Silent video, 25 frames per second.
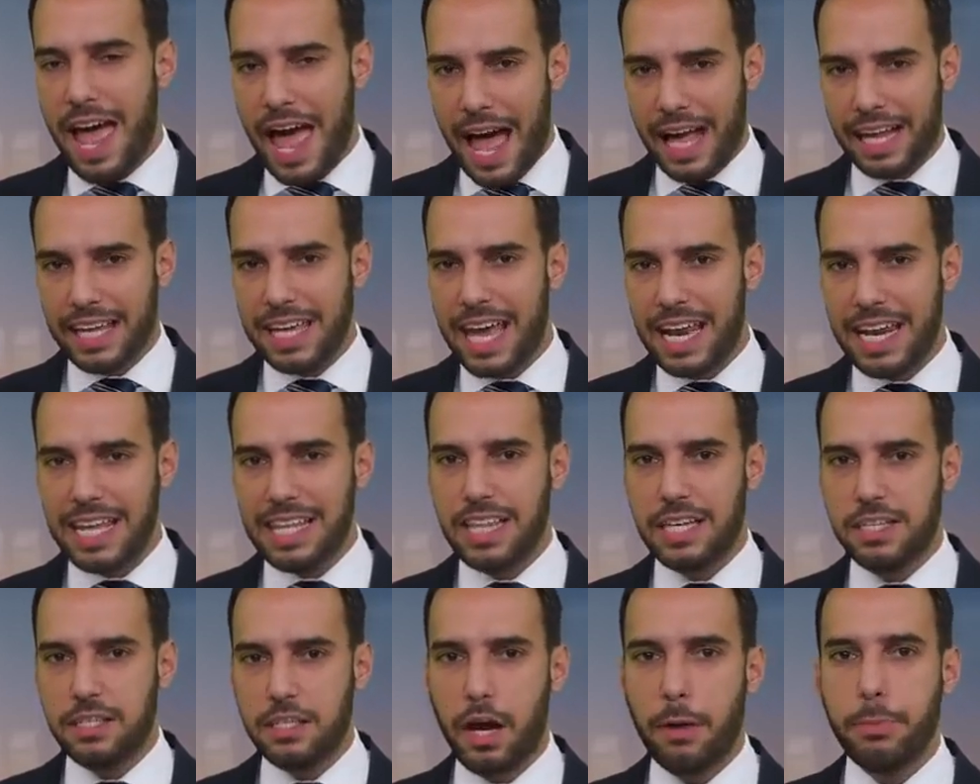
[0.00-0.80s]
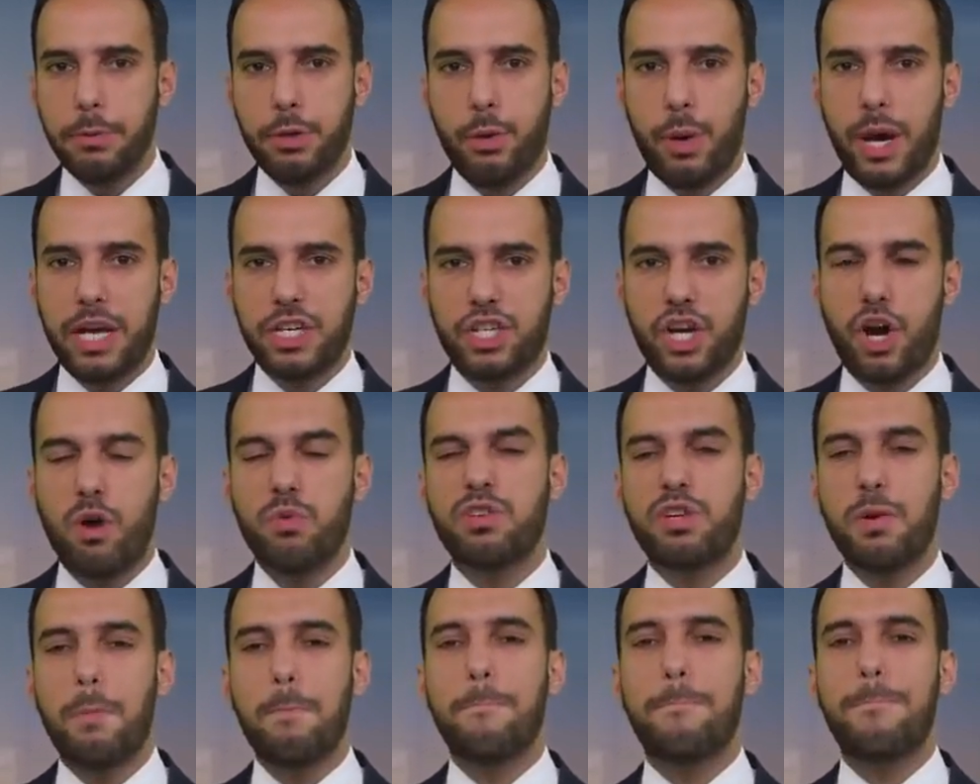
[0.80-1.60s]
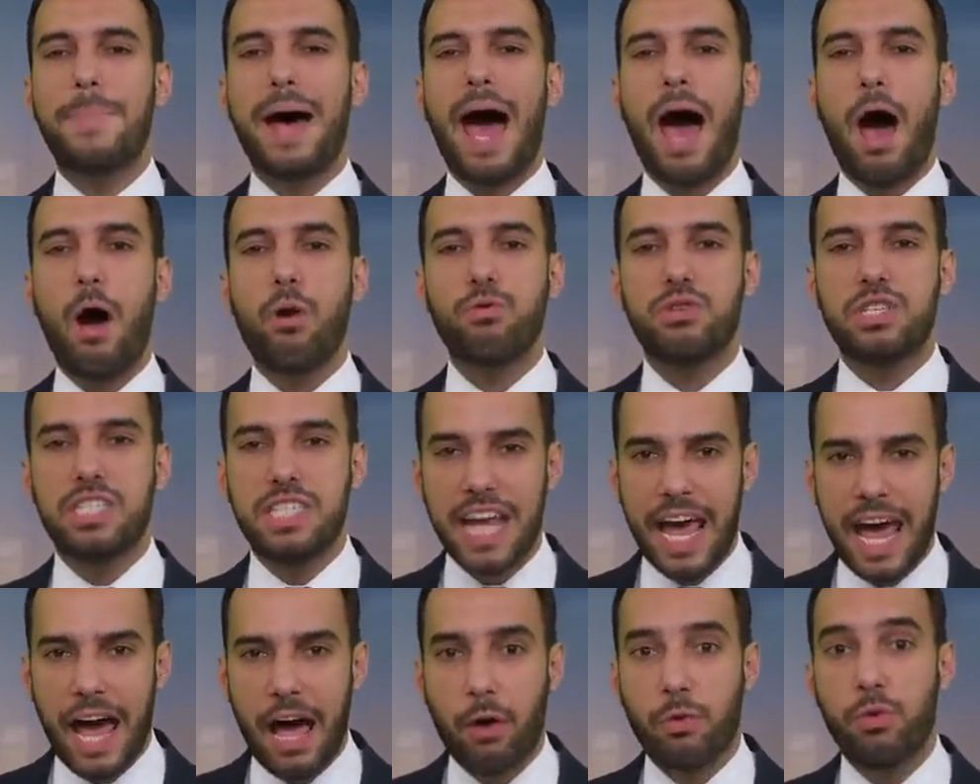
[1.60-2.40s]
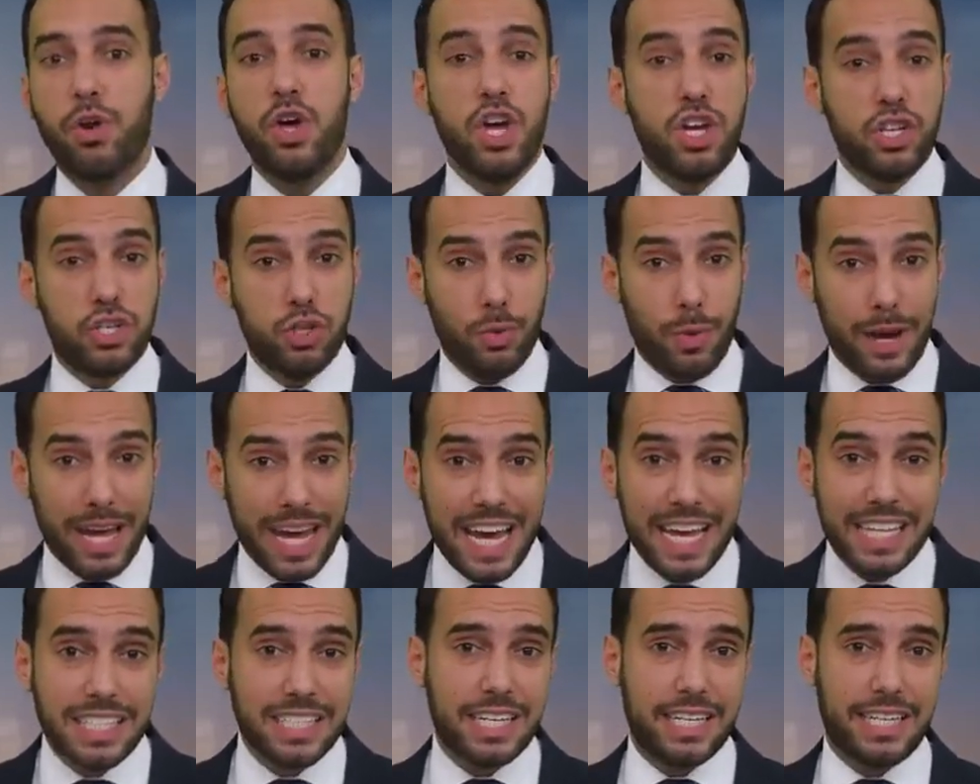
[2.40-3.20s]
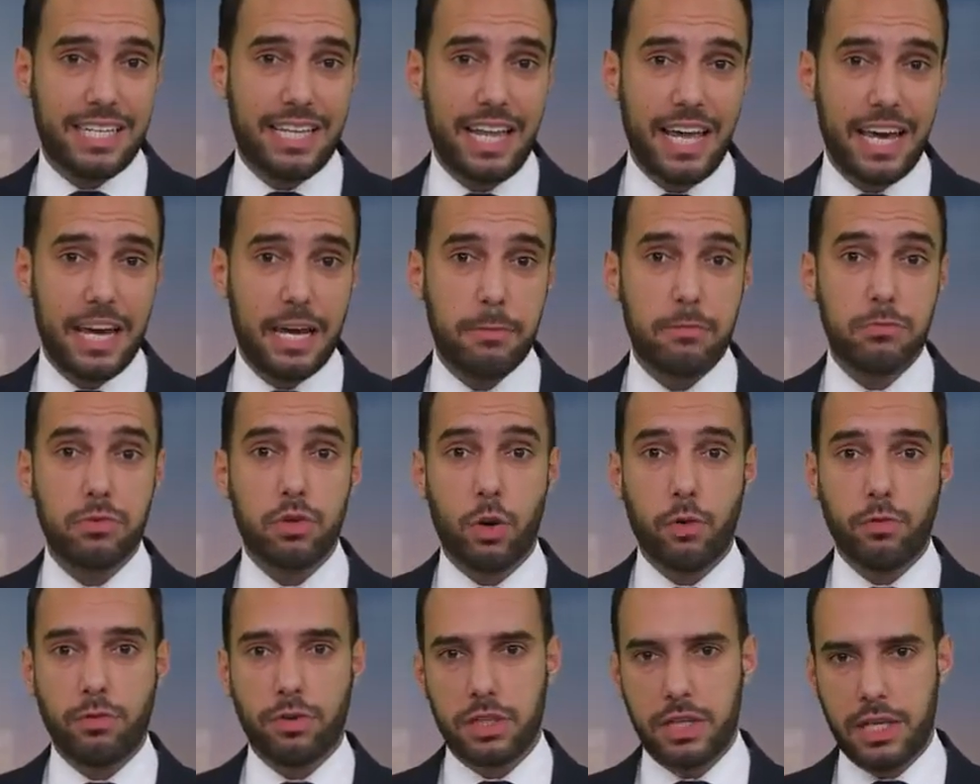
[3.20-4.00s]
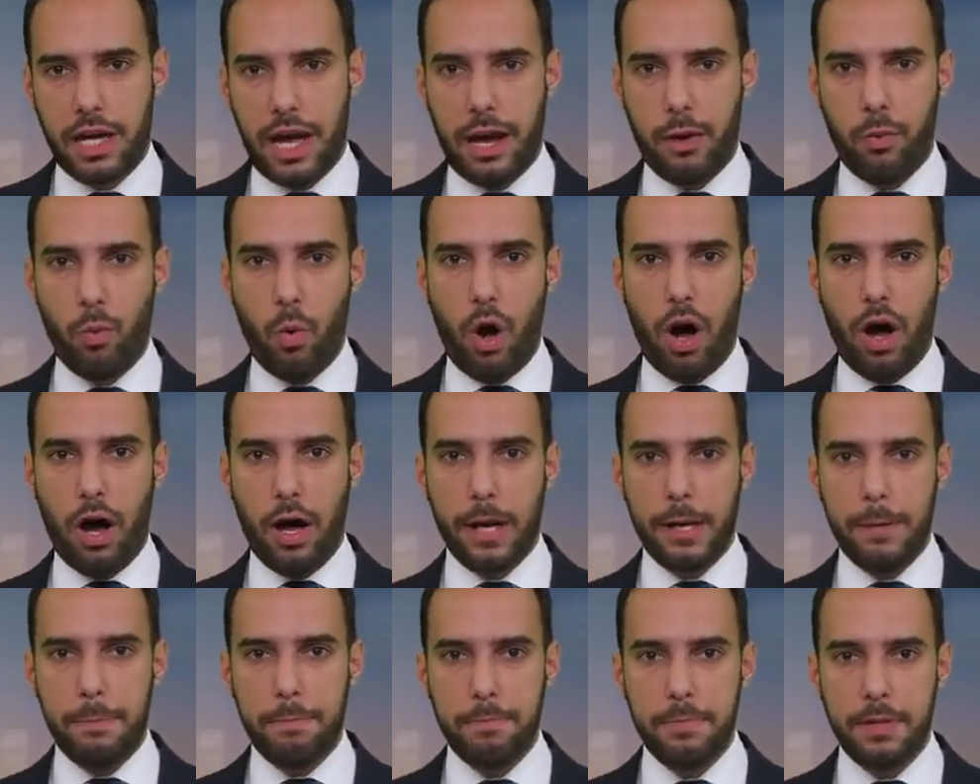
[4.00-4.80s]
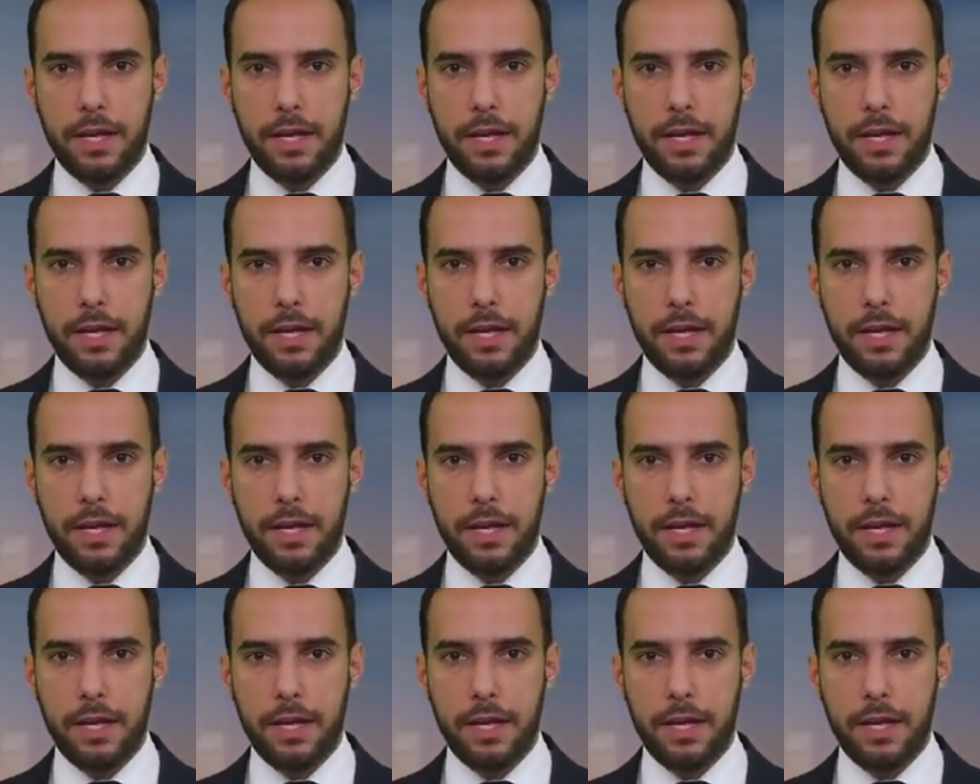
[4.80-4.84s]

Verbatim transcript: at getting the WHO to bow down to its claims over Taiwan.